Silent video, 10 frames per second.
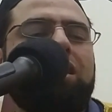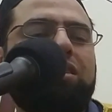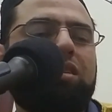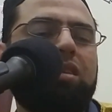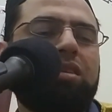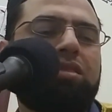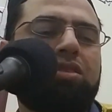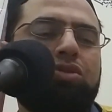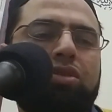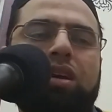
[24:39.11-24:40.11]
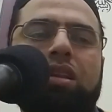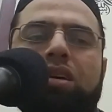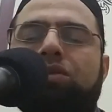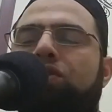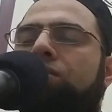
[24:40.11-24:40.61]
that, this story a
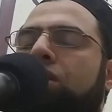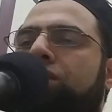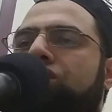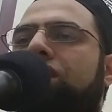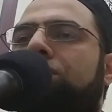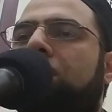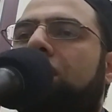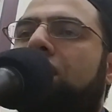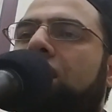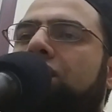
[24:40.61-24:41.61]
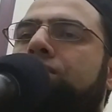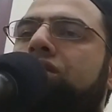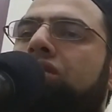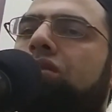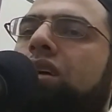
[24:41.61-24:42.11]
lot from our Shaykh, may Allah have
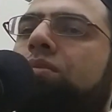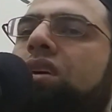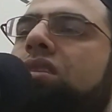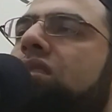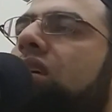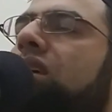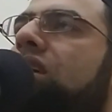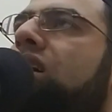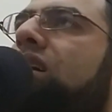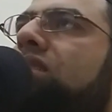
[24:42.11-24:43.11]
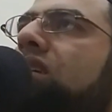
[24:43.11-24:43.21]
mercy on him. He said, he got,